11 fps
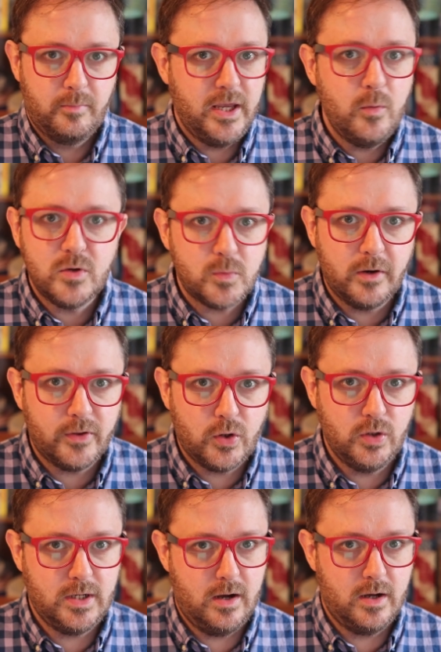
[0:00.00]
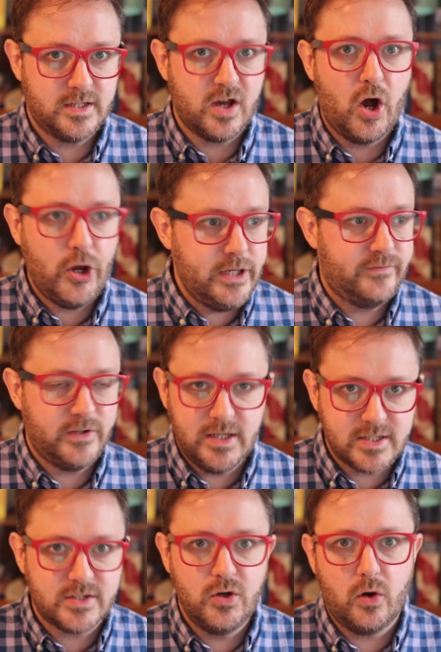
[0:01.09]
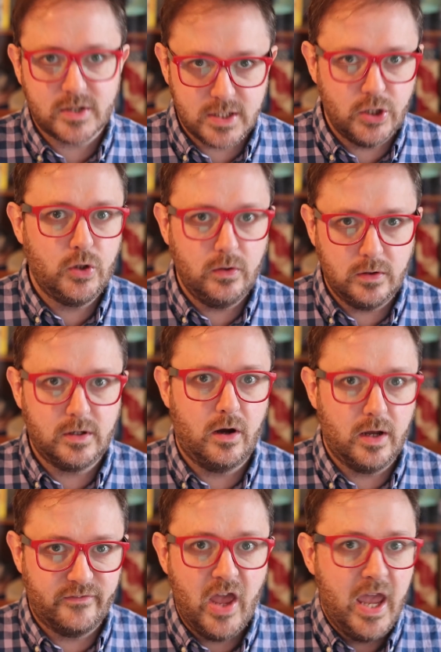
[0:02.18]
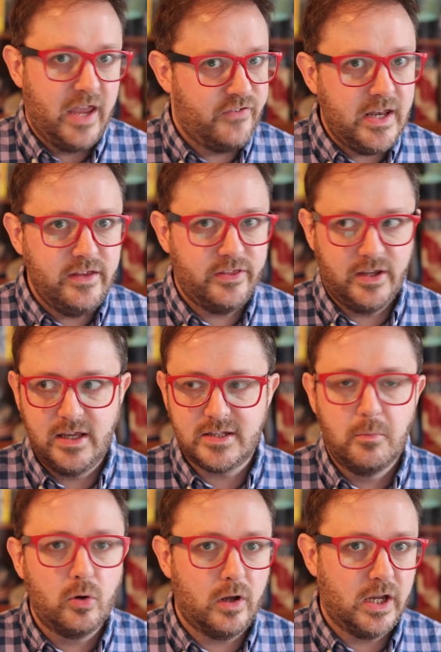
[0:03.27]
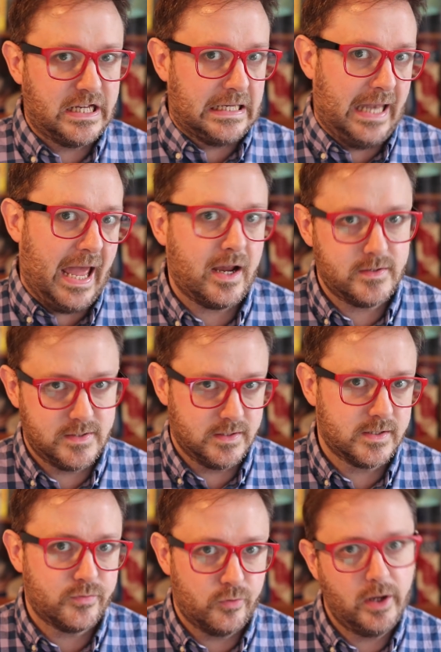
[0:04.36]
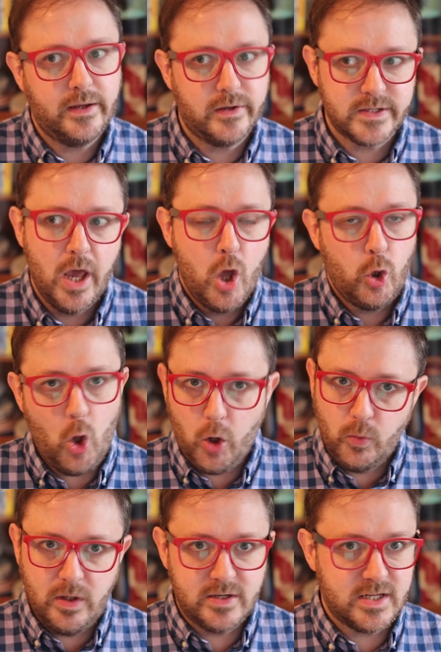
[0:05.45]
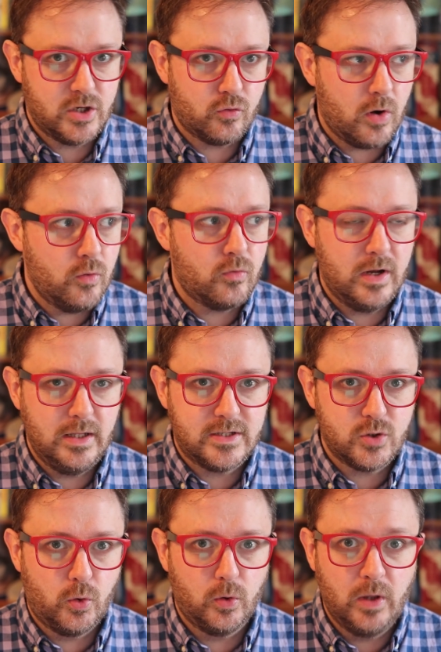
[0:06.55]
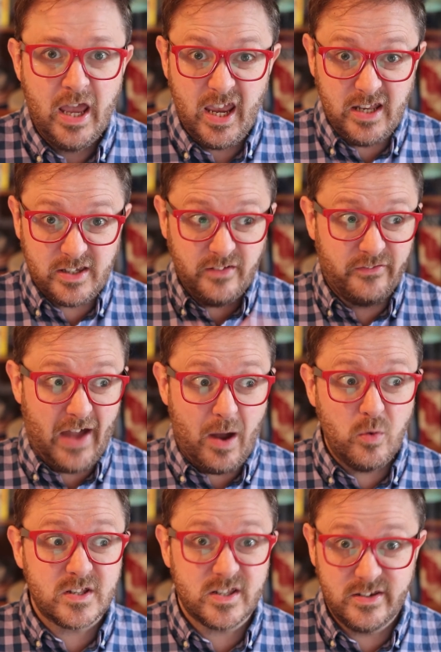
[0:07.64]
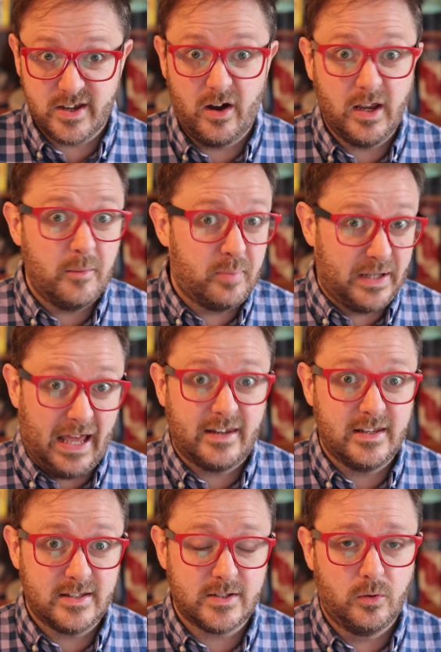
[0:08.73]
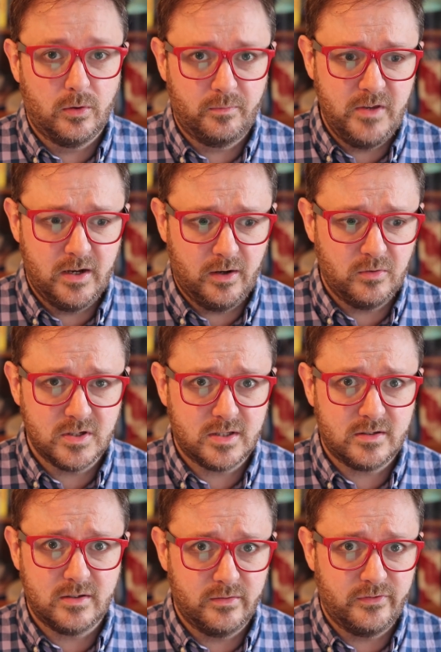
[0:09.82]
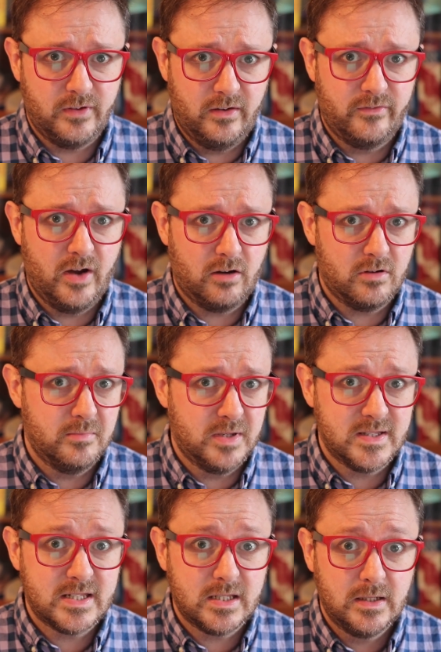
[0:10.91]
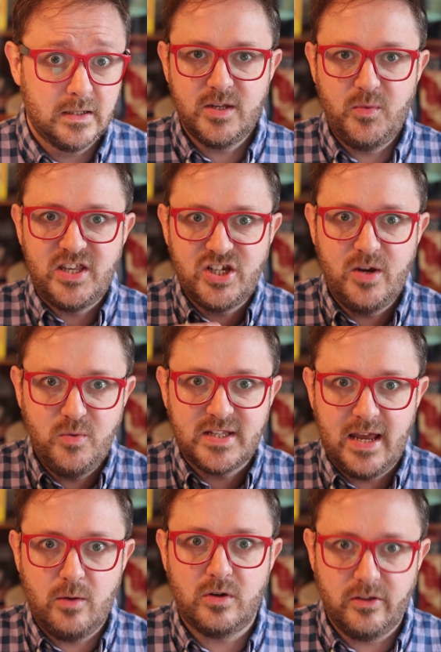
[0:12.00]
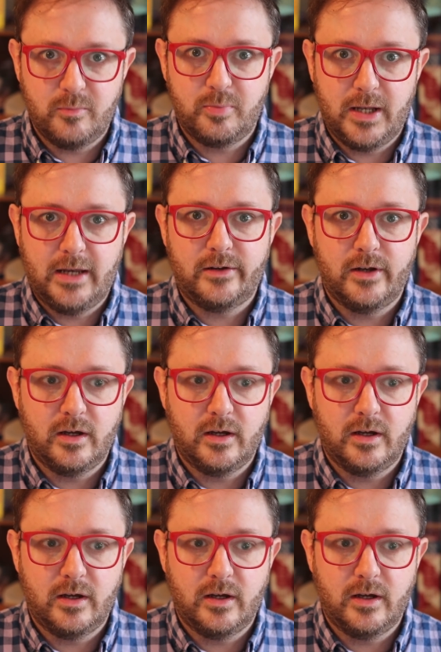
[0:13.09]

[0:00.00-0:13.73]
But he was one of the good guys. Ivy is not a good guy. If anything, it's more like Galactus, right? Because not only does it grow really tall, it devours entire planets or, just sort of environments. So it chokes out other plant